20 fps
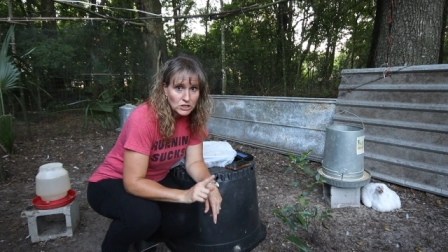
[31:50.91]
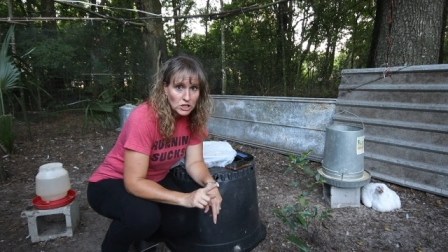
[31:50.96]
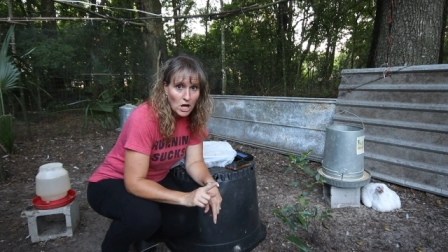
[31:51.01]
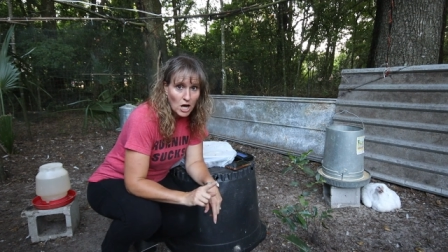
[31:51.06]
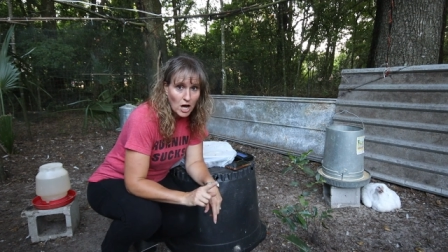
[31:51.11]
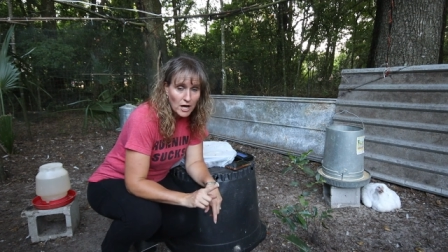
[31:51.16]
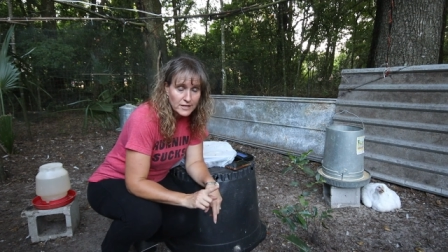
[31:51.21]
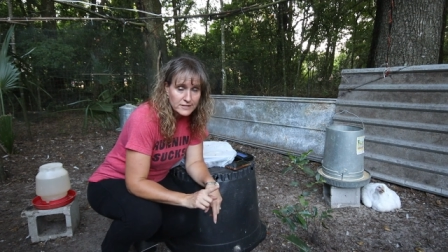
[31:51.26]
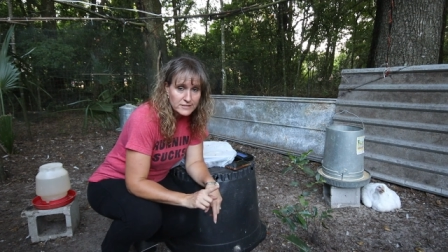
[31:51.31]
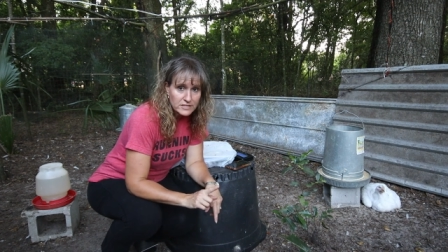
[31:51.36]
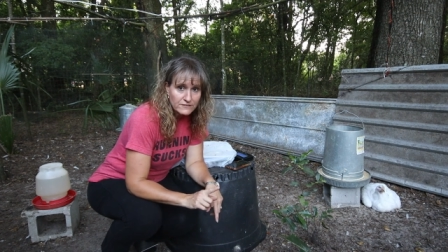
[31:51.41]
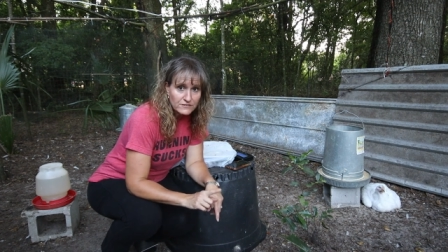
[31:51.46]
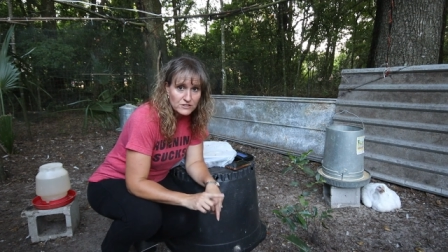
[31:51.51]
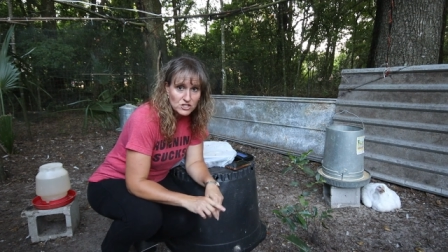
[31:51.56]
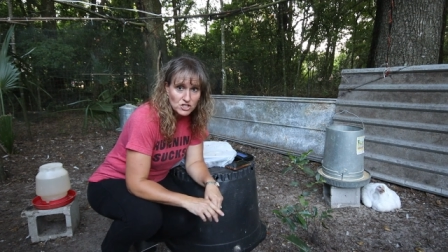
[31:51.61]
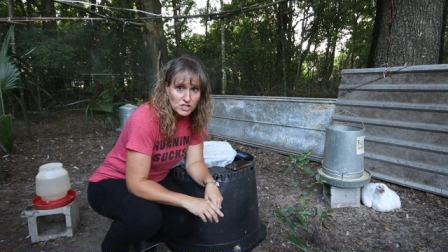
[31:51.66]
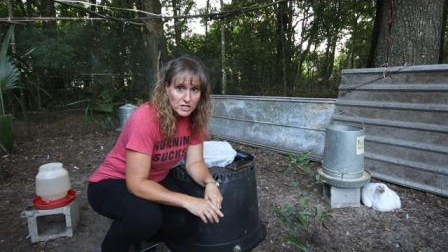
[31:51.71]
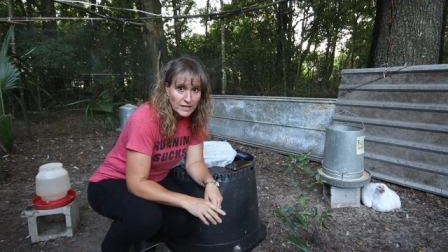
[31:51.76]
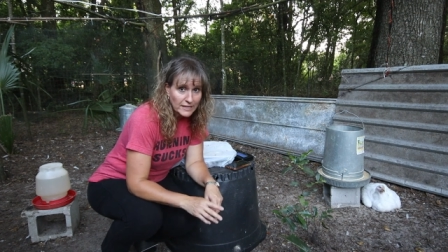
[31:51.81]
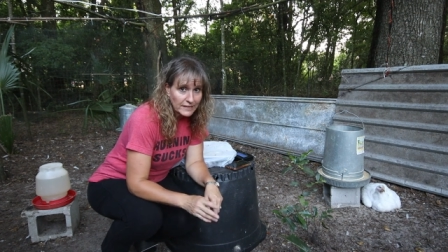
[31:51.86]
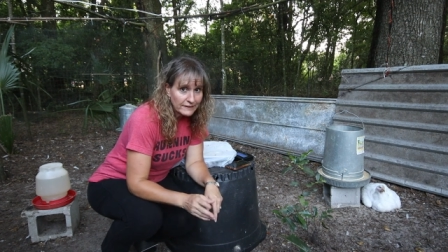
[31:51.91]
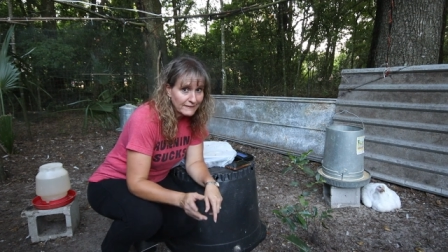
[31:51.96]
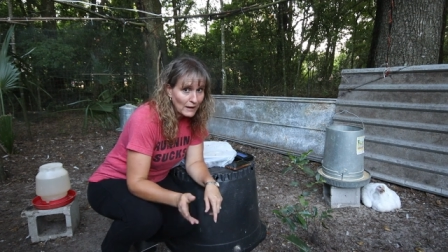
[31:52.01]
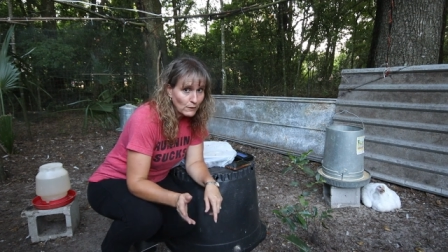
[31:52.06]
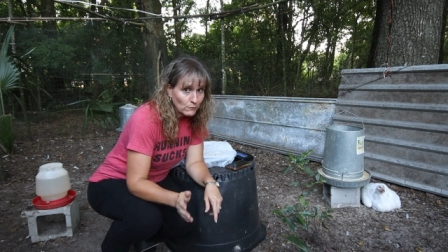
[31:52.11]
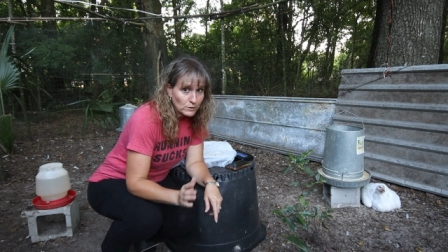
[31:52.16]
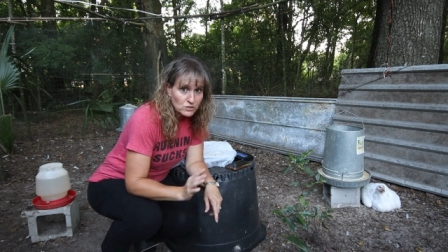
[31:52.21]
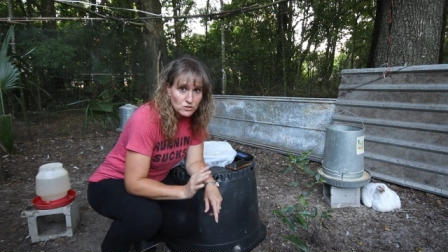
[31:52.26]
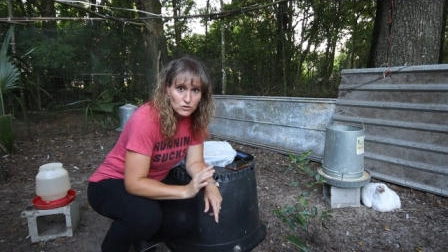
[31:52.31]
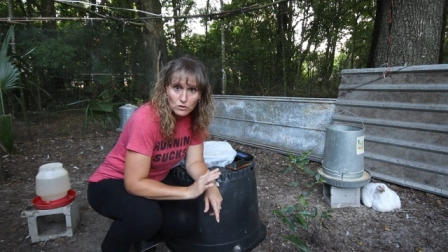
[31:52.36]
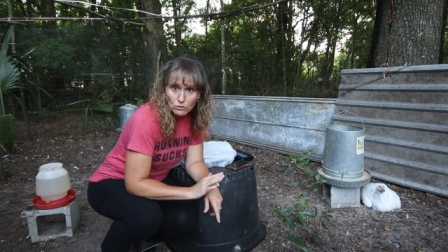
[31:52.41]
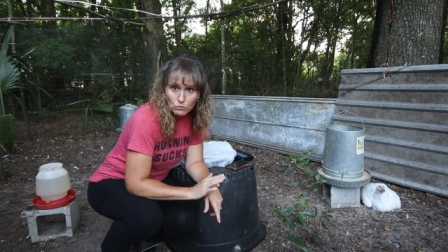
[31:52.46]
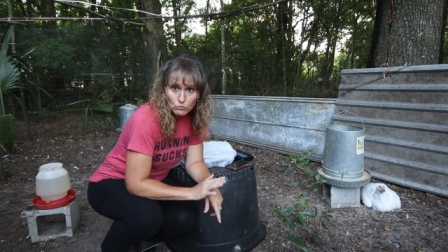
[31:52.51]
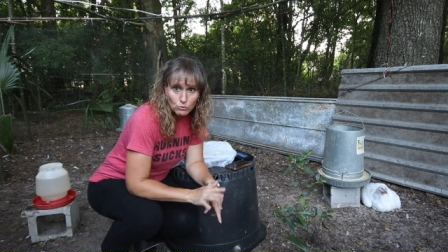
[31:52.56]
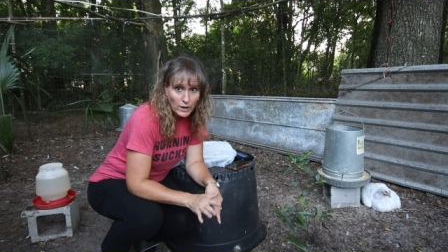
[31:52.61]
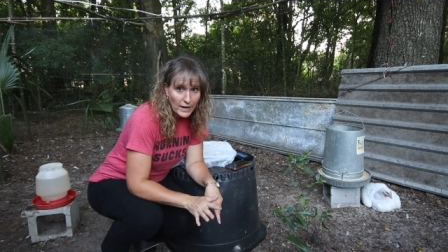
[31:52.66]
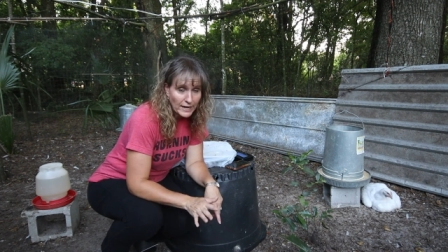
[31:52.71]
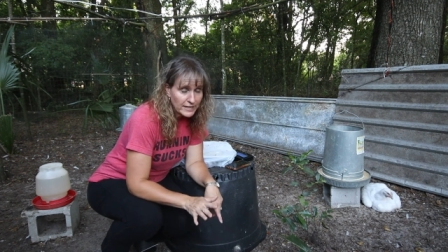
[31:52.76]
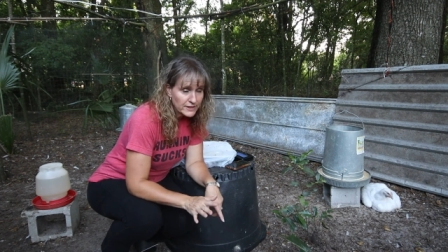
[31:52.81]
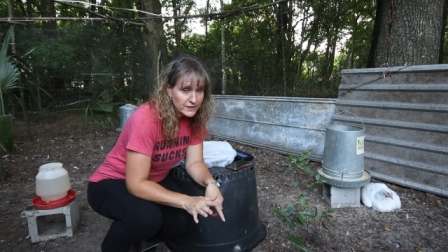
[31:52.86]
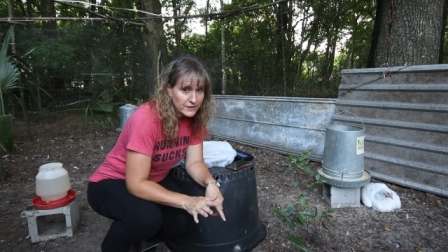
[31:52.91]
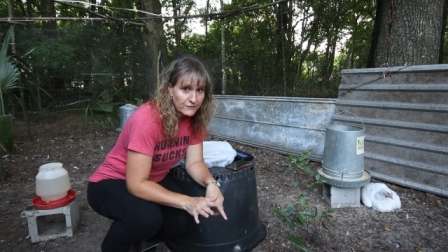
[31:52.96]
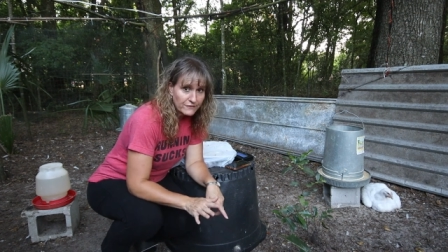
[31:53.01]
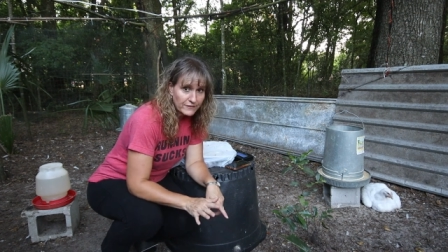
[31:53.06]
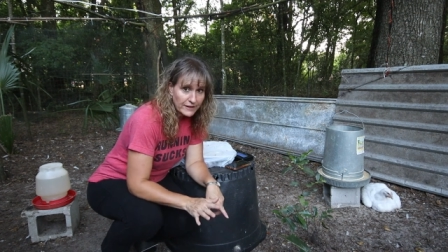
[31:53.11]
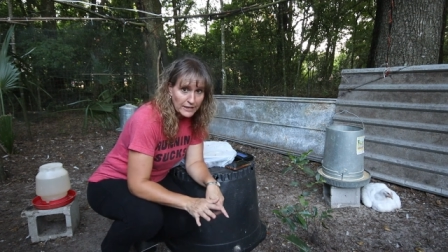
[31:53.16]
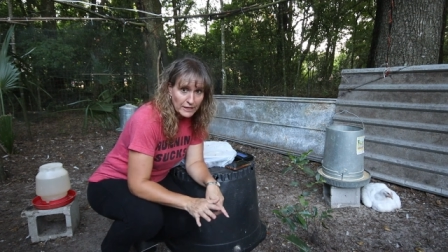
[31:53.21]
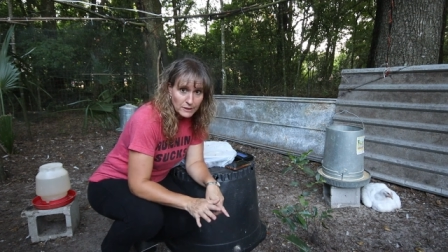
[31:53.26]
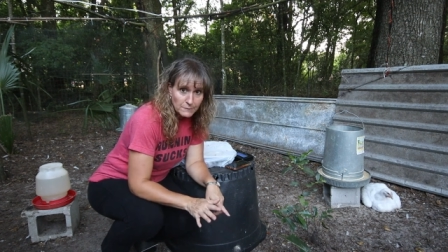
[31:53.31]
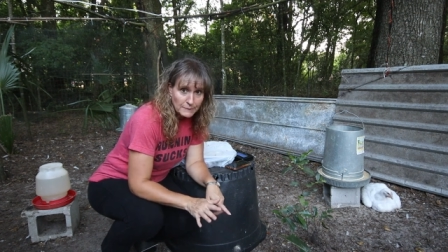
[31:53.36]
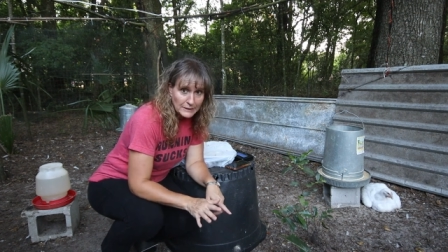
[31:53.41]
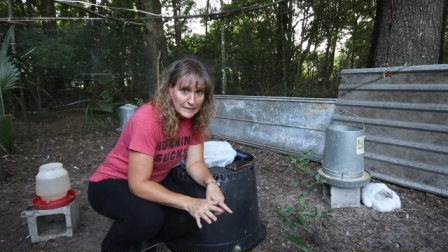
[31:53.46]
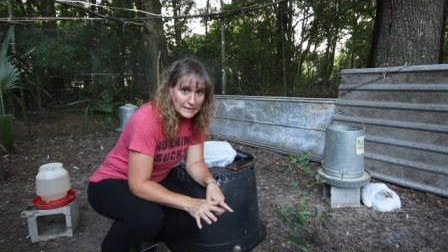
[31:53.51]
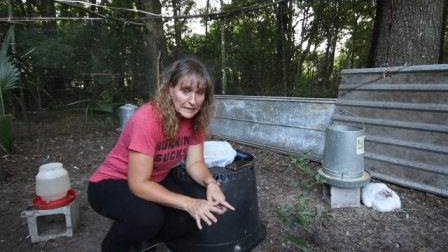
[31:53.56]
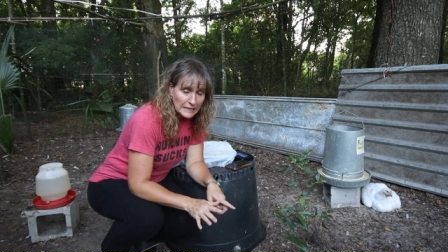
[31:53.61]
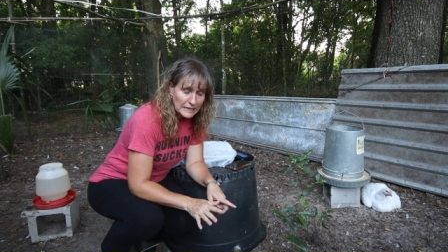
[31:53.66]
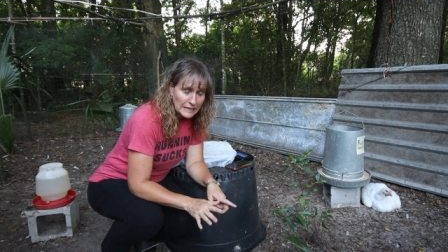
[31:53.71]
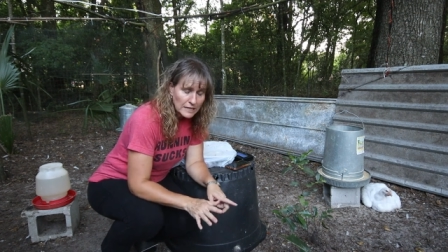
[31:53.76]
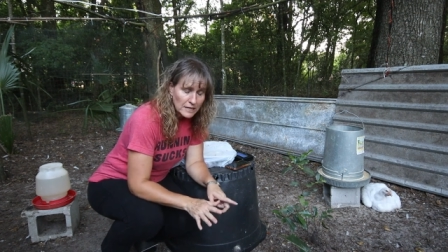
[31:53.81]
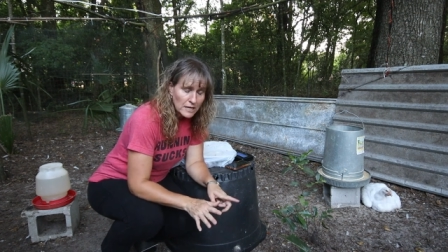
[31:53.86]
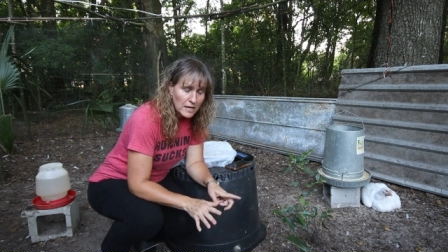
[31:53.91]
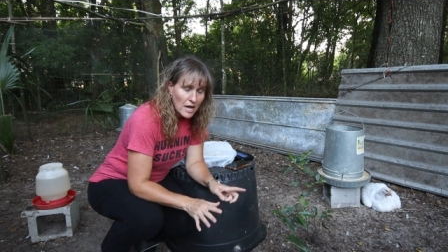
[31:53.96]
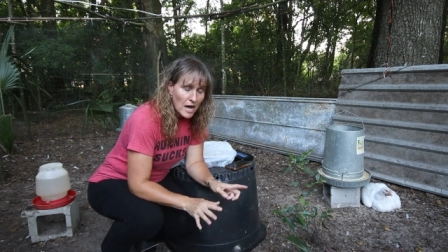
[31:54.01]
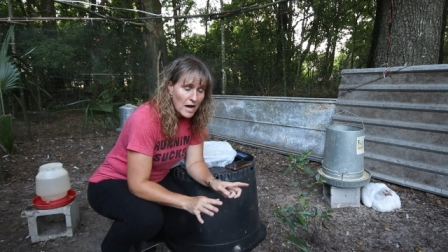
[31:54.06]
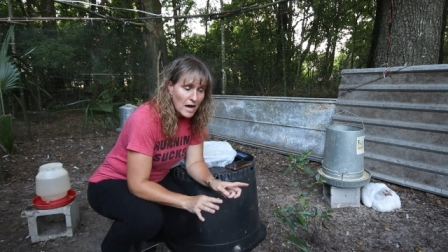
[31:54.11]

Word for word: loss of a chick and that was right at the very beginning.